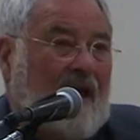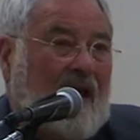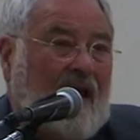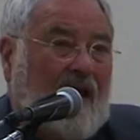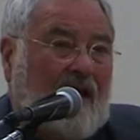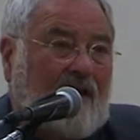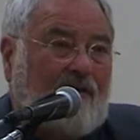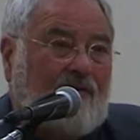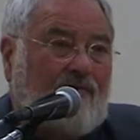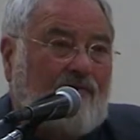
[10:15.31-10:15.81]

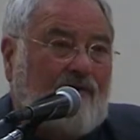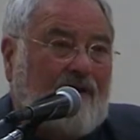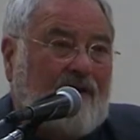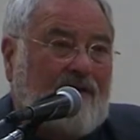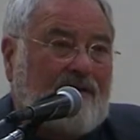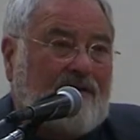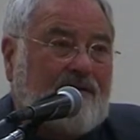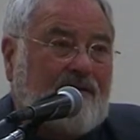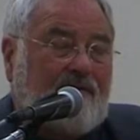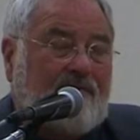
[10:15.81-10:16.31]
And you
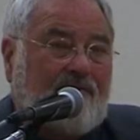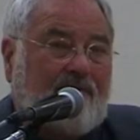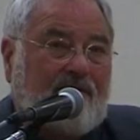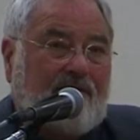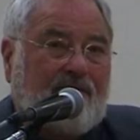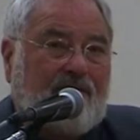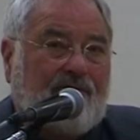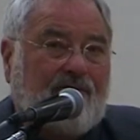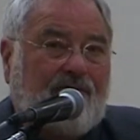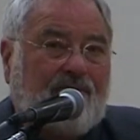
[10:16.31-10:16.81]
raise
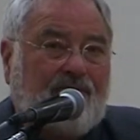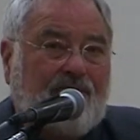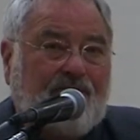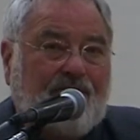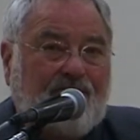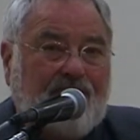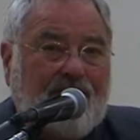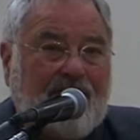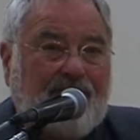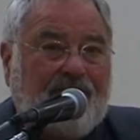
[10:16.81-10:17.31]
them
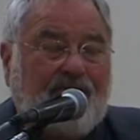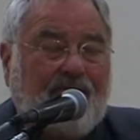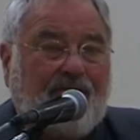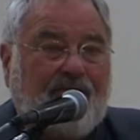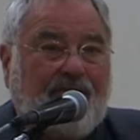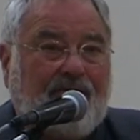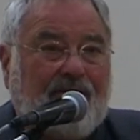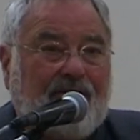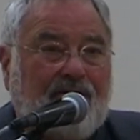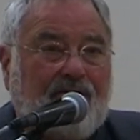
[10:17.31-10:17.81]
to be
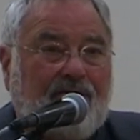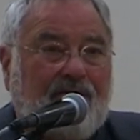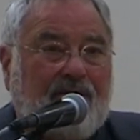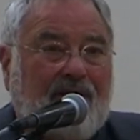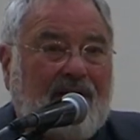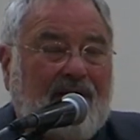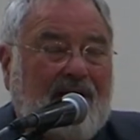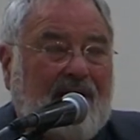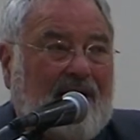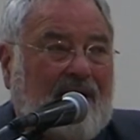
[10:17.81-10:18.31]
fulfilled
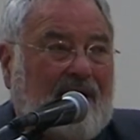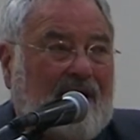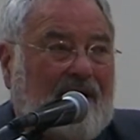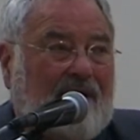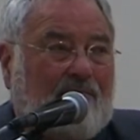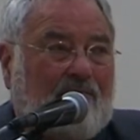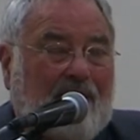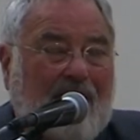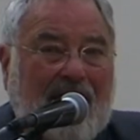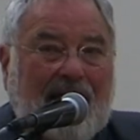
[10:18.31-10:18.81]

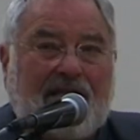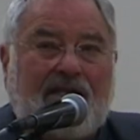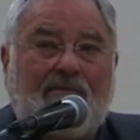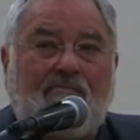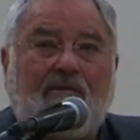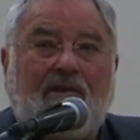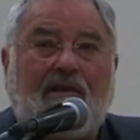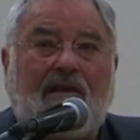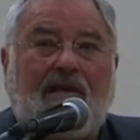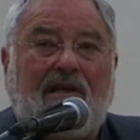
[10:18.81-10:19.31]

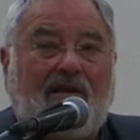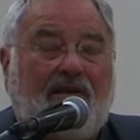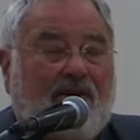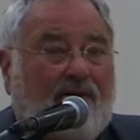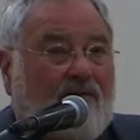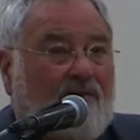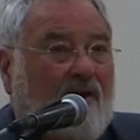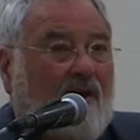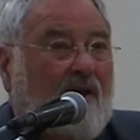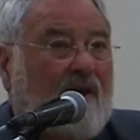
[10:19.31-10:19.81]
maximally in
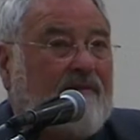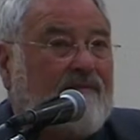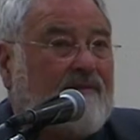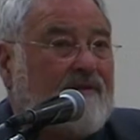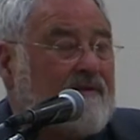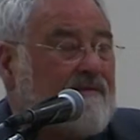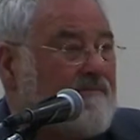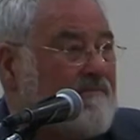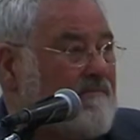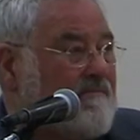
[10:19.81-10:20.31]
their
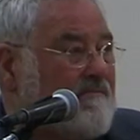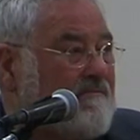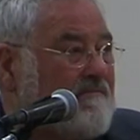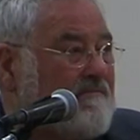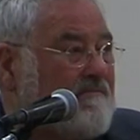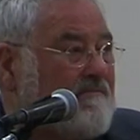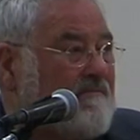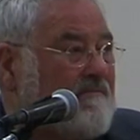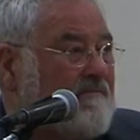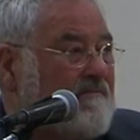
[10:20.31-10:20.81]
lives.
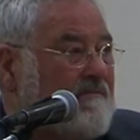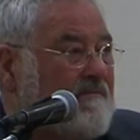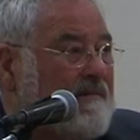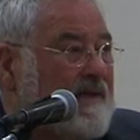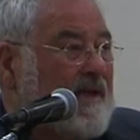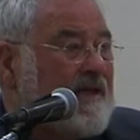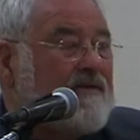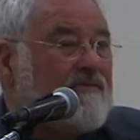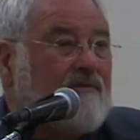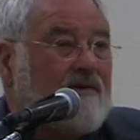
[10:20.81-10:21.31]

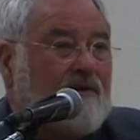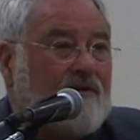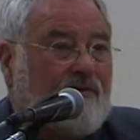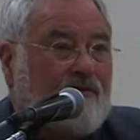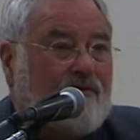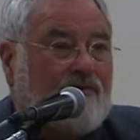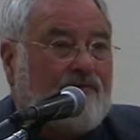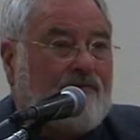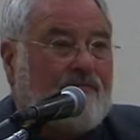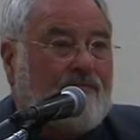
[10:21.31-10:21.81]
That's what a
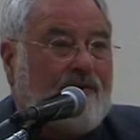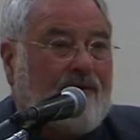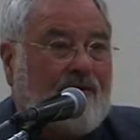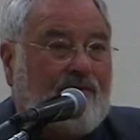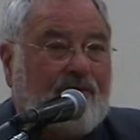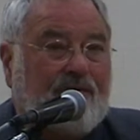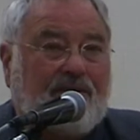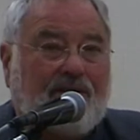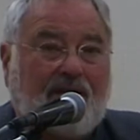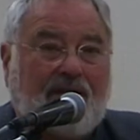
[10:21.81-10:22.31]
nurturing
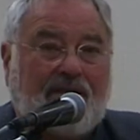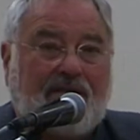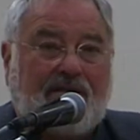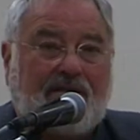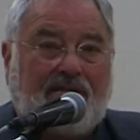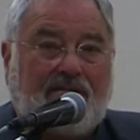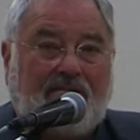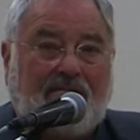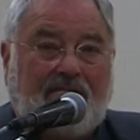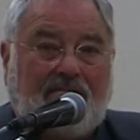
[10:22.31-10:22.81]
parent
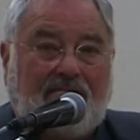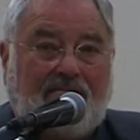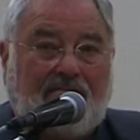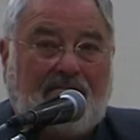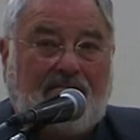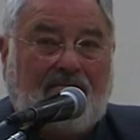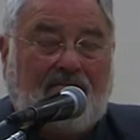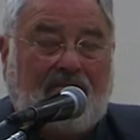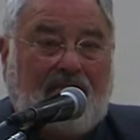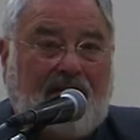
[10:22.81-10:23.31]
does.
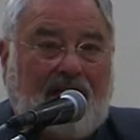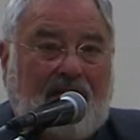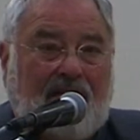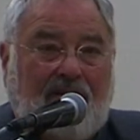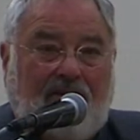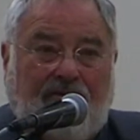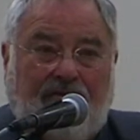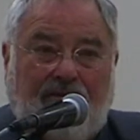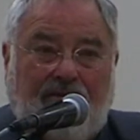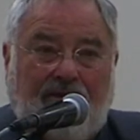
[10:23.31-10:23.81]

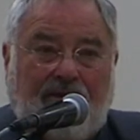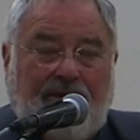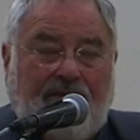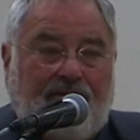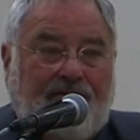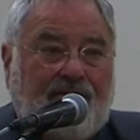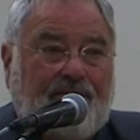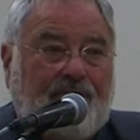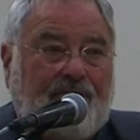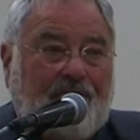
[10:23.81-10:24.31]
They're very
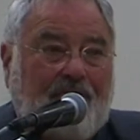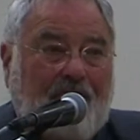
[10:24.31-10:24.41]
different.